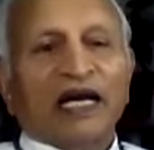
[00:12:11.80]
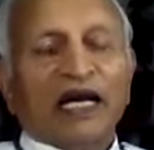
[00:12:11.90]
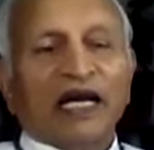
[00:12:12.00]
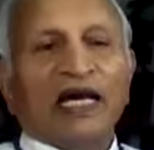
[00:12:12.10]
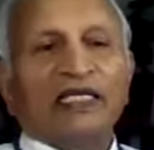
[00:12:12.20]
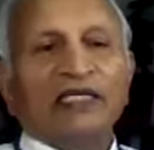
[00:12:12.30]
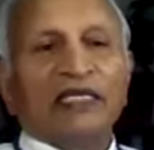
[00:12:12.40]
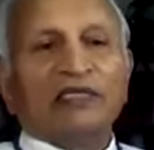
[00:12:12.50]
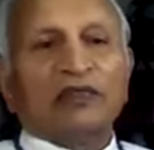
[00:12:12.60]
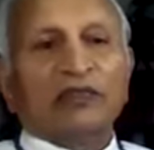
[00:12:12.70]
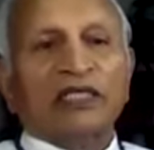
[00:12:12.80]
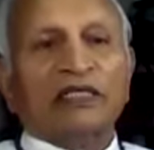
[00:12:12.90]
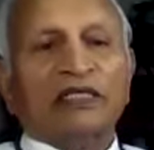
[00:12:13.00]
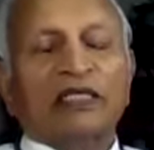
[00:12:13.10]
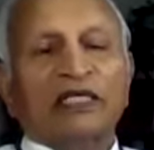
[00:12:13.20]
and they treat
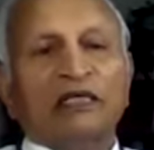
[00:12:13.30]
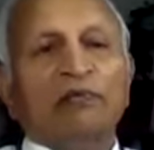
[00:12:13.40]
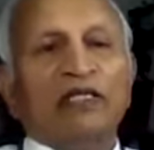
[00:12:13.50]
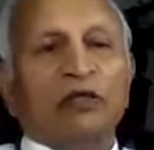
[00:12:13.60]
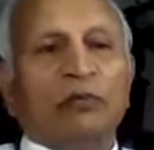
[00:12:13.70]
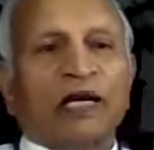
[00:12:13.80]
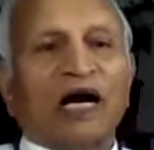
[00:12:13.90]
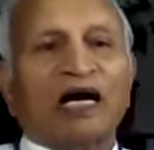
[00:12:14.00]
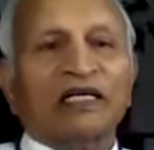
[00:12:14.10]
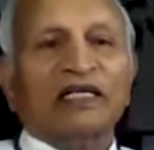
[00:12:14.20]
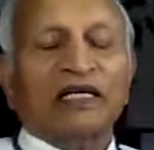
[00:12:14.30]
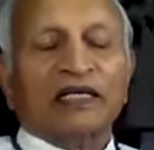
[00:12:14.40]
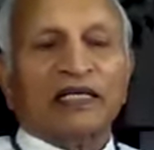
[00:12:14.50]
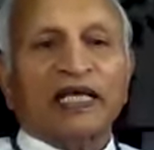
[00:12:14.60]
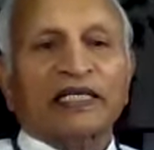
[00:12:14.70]
the image of God
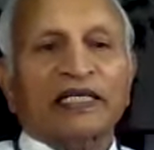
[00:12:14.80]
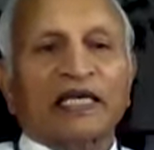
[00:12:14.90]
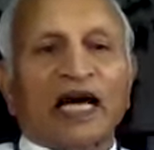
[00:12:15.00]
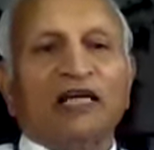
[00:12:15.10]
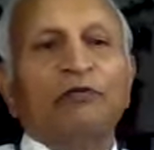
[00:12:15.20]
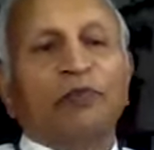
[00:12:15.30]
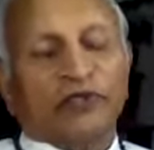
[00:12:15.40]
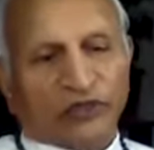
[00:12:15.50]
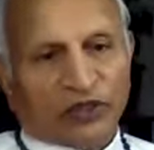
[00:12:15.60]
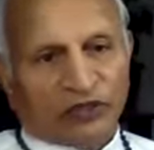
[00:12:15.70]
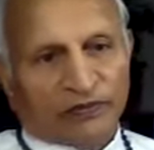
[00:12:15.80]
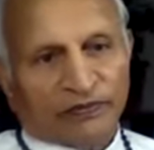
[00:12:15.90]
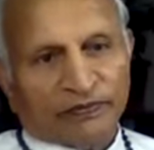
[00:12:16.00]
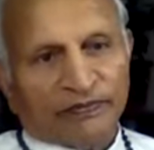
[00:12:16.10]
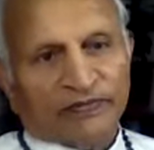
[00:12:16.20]
like a live person.
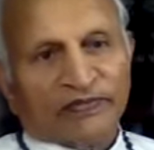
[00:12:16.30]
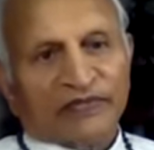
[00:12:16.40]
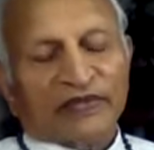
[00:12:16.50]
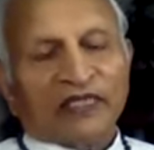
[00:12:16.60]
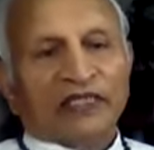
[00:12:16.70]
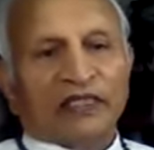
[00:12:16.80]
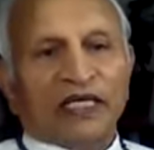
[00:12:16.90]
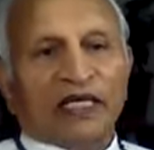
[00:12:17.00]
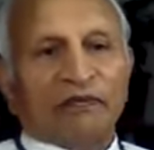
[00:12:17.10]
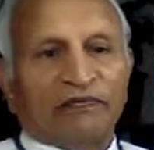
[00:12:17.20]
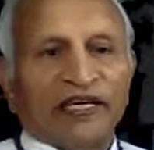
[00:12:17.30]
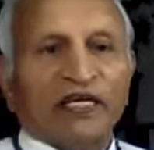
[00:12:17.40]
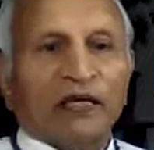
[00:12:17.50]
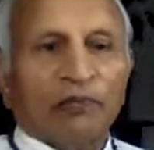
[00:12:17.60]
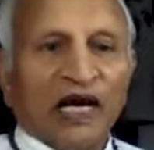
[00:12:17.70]
They wake
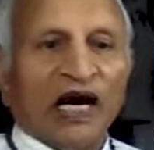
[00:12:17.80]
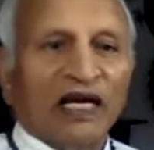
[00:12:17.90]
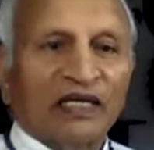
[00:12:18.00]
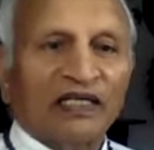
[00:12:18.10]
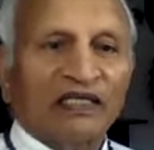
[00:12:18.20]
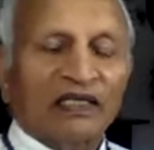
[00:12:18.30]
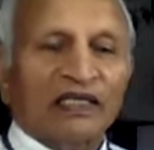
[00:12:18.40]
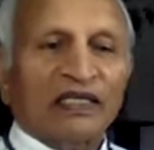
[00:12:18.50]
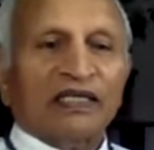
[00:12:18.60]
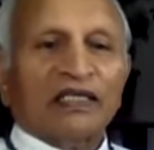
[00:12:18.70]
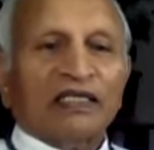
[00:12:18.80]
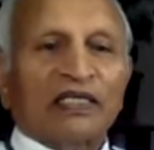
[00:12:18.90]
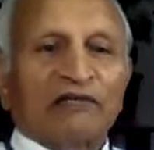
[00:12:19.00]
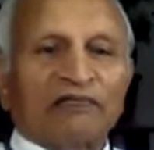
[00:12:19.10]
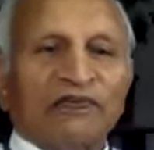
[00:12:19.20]
up God,
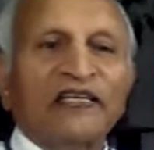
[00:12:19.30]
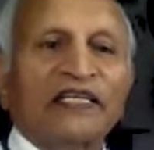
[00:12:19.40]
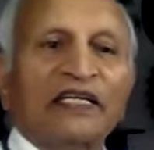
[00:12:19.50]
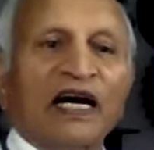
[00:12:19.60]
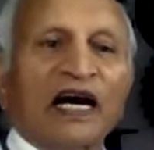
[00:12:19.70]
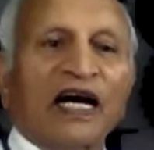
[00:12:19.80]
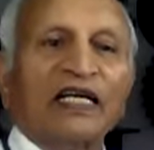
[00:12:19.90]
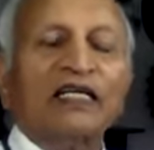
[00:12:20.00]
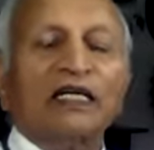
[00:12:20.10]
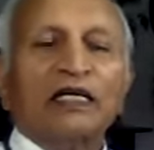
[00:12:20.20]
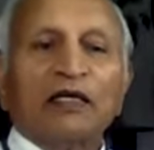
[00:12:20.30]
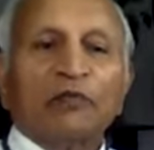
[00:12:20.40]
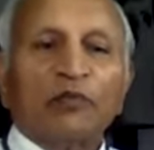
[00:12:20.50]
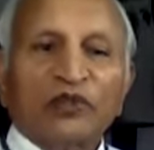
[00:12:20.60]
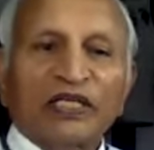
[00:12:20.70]
they feed God,
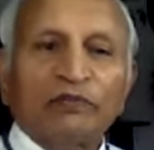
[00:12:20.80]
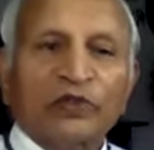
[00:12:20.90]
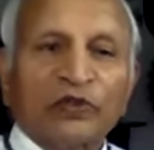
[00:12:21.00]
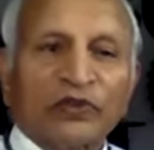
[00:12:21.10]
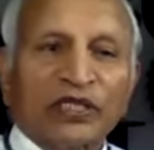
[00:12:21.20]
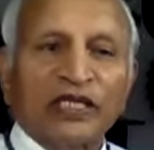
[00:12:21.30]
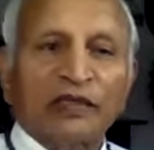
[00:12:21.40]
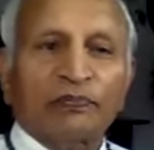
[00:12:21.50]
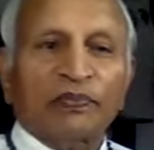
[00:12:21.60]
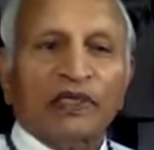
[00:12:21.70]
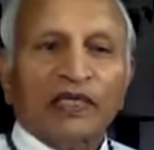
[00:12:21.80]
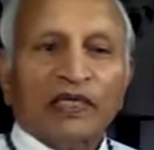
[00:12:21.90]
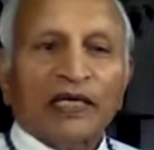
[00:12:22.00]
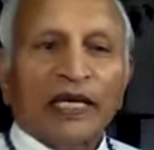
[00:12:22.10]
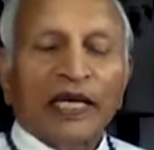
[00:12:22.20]
put him to sleep,
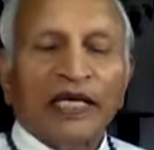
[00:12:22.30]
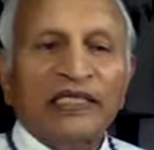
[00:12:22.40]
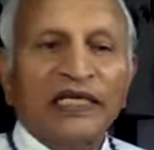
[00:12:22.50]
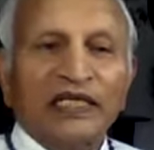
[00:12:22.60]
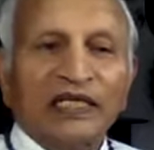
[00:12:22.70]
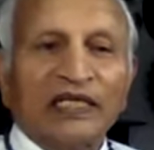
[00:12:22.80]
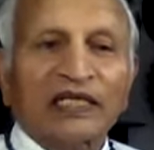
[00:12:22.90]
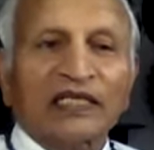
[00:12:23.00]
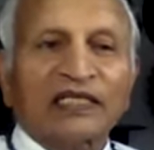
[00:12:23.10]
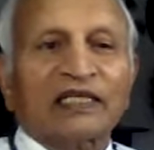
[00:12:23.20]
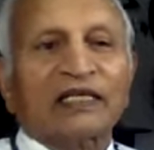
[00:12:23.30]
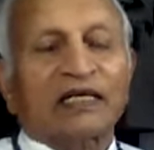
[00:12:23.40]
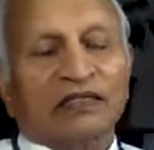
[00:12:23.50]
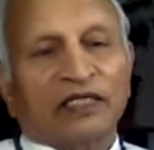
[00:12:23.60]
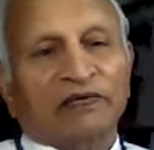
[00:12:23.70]
and they
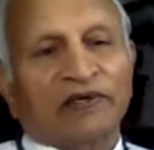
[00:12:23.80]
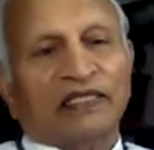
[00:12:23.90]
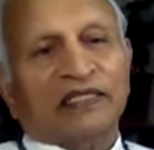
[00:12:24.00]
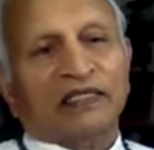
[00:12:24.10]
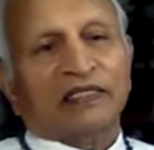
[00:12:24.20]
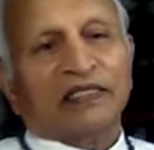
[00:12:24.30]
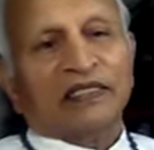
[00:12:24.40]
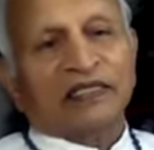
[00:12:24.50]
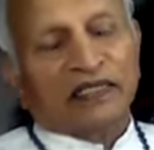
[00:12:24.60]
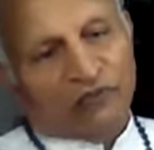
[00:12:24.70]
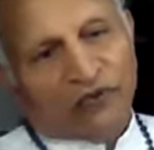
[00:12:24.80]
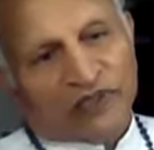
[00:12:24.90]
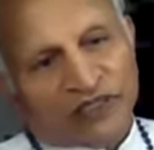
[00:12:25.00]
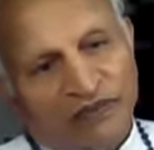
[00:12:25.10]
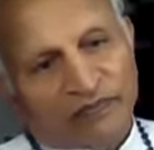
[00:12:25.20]
cultivate
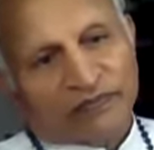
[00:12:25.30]
devotion.